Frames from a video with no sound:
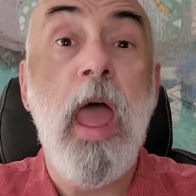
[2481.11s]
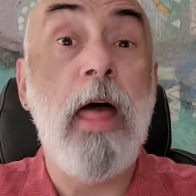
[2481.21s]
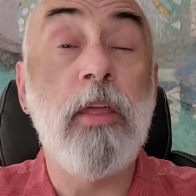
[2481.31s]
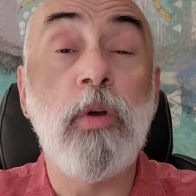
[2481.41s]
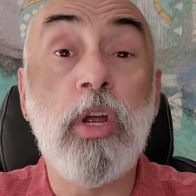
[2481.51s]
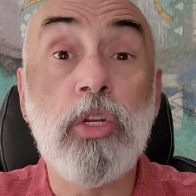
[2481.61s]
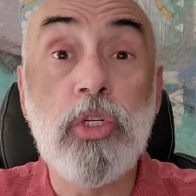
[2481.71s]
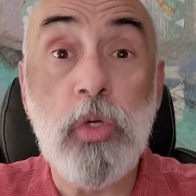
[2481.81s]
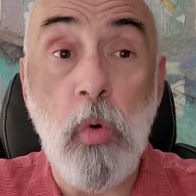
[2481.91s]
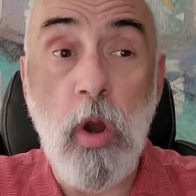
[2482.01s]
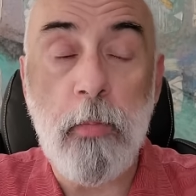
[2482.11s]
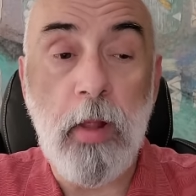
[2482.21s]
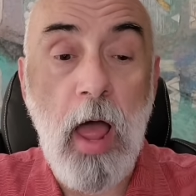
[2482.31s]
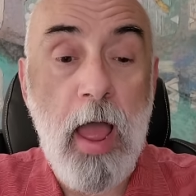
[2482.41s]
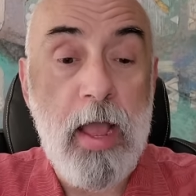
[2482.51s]
And they were
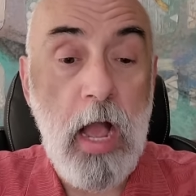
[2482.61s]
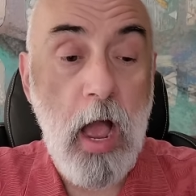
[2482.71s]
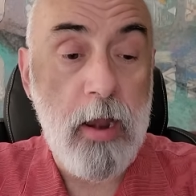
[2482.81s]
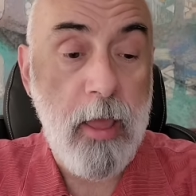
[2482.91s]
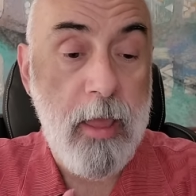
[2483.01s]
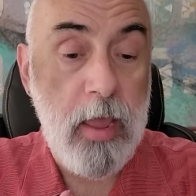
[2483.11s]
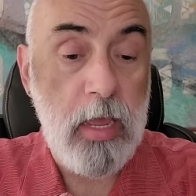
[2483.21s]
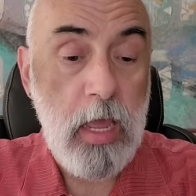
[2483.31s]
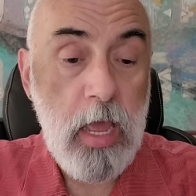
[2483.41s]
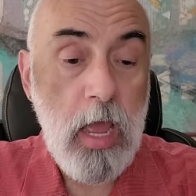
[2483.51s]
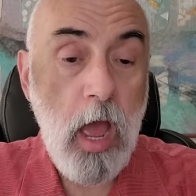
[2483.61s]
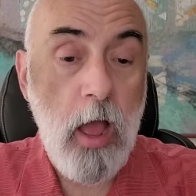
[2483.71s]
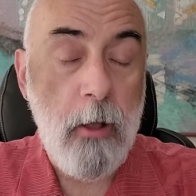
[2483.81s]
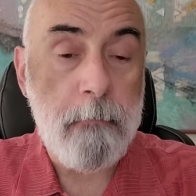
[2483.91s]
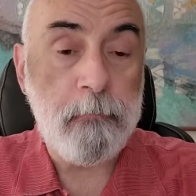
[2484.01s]
adorable. I got a
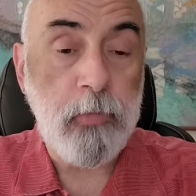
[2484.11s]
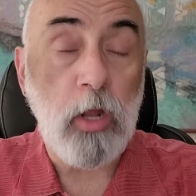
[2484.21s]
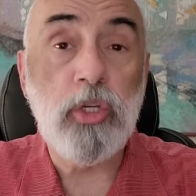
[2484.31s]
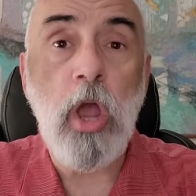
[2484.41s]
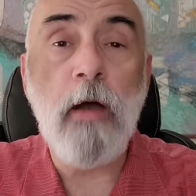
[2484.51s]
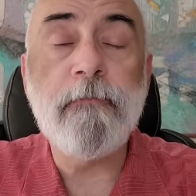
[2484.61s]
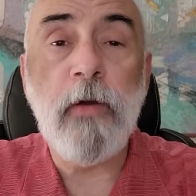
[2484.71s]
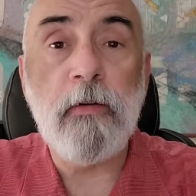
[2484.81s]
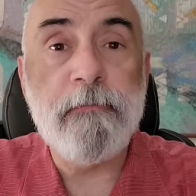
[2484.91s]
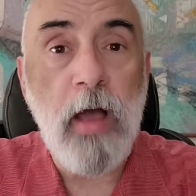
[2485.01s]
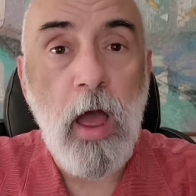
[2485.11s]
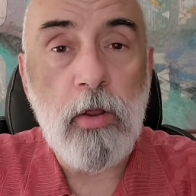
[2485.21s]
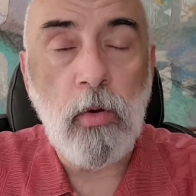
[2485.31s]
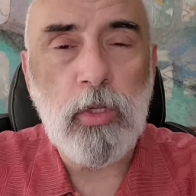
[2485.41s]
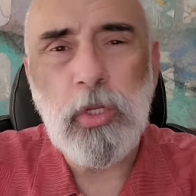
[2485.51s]
um, John
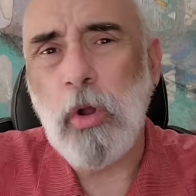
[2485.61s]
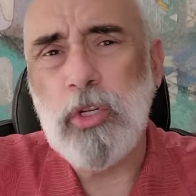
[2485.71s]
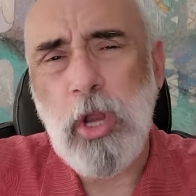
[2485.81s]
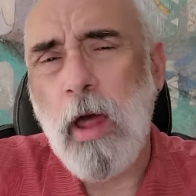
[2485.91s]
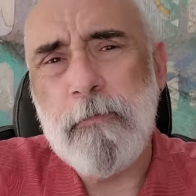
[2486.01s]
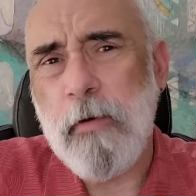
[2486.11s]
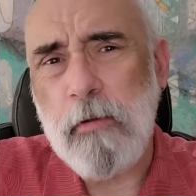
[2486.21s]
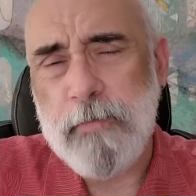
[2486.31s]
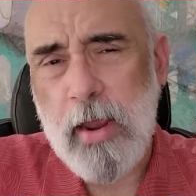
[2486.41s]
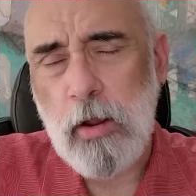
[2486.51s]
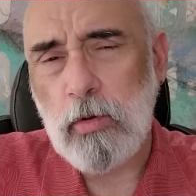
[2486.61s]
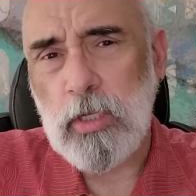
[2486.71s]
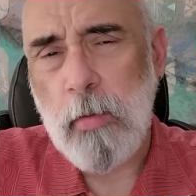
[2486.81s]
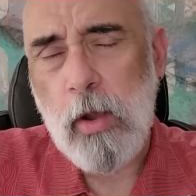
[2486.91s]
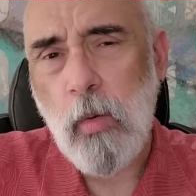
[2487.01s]
Varvatos or John
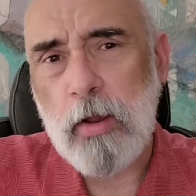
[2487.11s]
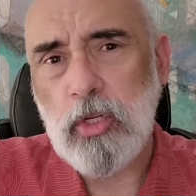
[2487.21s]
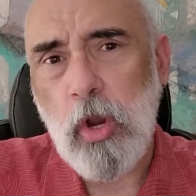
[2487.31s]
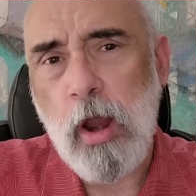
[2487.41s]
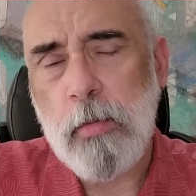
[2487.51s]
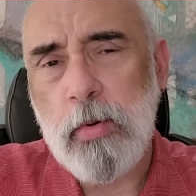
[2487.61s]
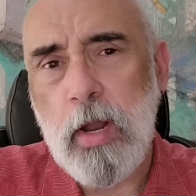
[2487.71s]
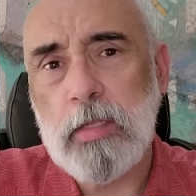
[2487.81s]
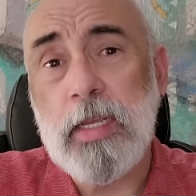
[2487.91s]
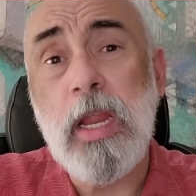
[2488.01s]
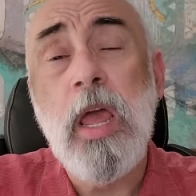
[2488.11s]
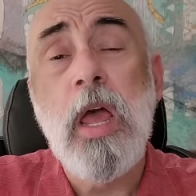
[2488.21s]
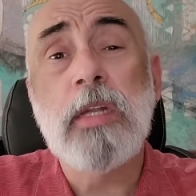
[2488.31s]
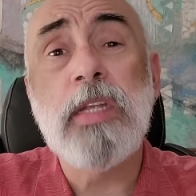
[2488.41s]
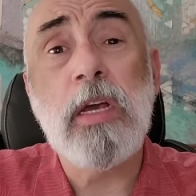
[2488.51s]
Varvatos. I'm not quite sure how to pronounce it
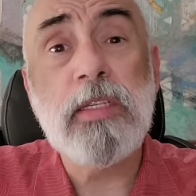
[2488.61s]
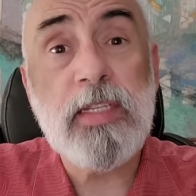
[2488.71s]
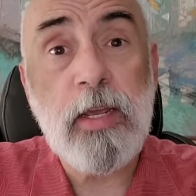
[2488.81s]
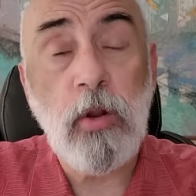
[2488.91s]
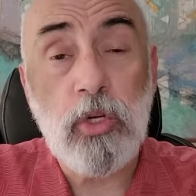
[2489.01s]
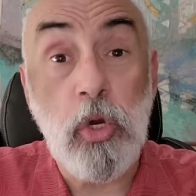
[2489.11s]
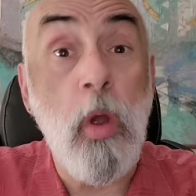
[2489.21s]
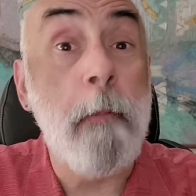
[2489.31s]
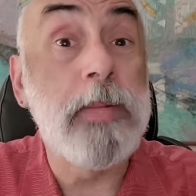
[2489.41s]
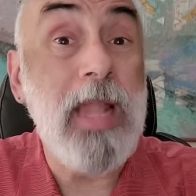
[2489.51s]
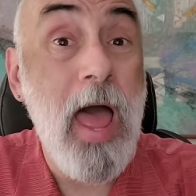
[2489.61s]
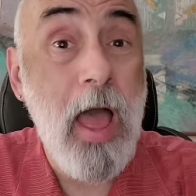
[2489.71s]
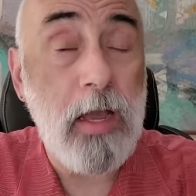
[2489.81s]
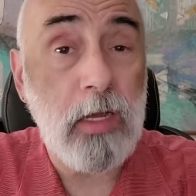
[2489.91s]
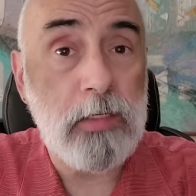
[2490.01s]
tuxedo shirt, a
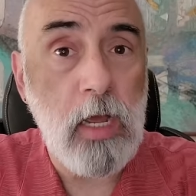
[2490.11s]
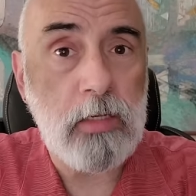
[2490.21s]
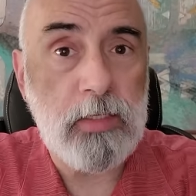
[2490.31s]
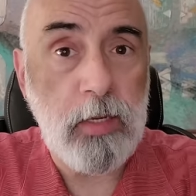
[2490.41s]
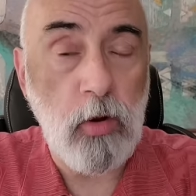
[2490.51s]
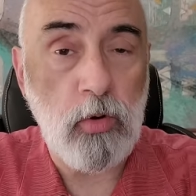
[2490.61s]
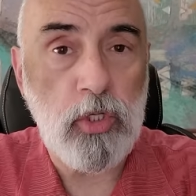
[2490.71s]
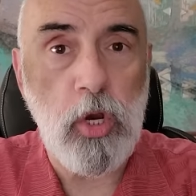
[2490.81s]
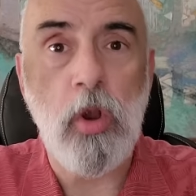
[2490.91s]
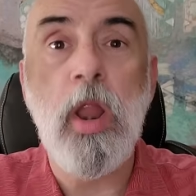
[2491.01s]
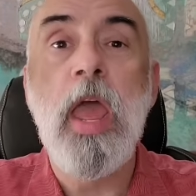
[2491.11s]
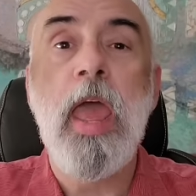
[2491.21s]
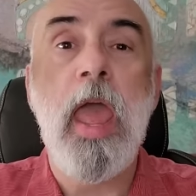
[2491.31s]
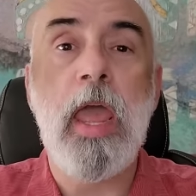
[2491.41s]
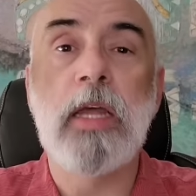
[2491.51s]
black tuxedo shirt,
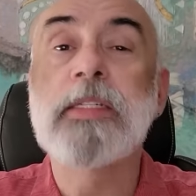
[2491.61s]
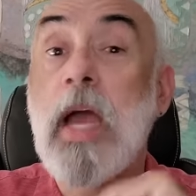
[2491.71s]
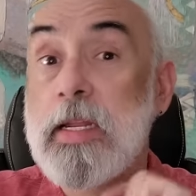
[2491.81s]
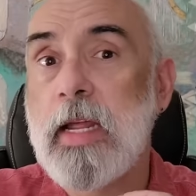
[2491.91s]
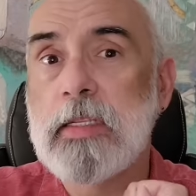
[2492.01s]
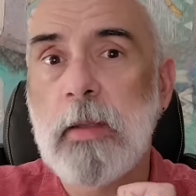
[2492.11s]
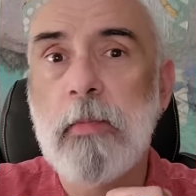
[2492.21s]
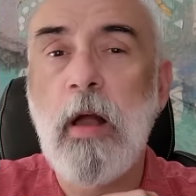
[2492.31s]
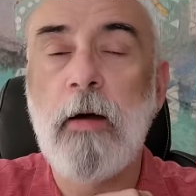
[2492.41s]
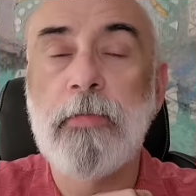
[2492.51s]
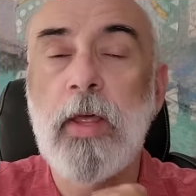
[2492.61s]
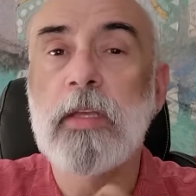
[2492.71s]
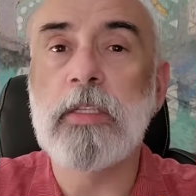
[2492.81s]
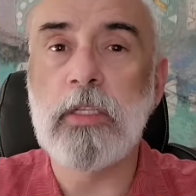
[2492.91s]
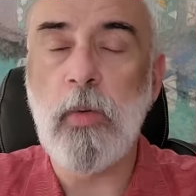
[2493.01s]
and I need some
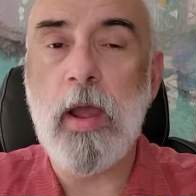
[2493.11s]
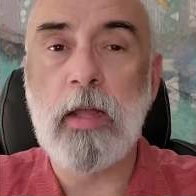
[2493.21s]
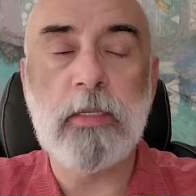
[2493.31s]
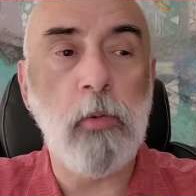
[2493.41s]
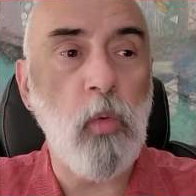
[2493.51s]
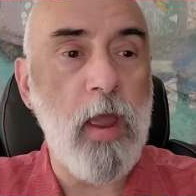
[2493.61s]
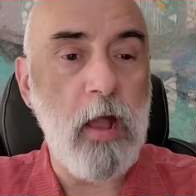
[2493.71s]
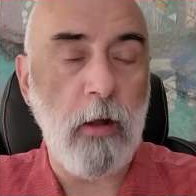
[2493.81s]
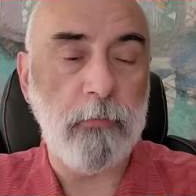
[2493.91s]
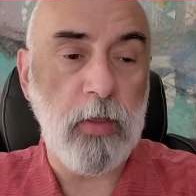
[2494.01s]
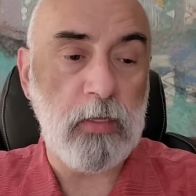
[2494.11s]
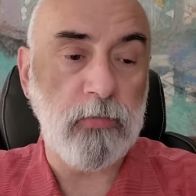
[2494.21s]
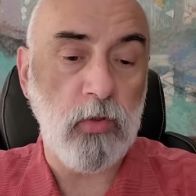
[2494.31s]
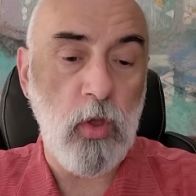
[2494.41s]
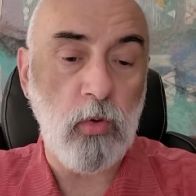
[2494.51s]
cufflinks, and so I got some great cufflinks
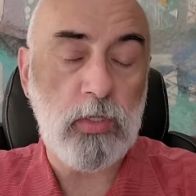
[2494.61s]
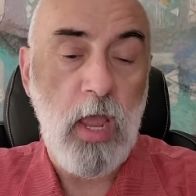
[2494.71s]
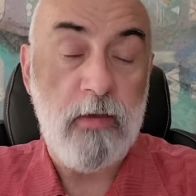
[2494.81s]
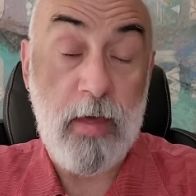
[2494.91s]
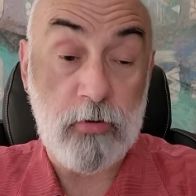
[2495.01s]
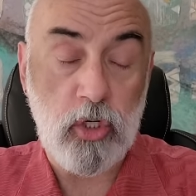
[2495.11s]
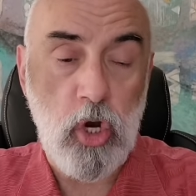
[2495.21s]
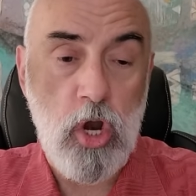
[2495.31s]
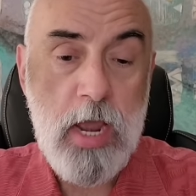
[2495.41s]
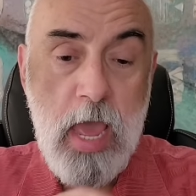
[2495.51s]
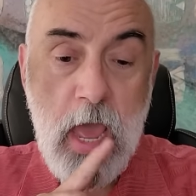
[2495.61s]
for those, that shirt.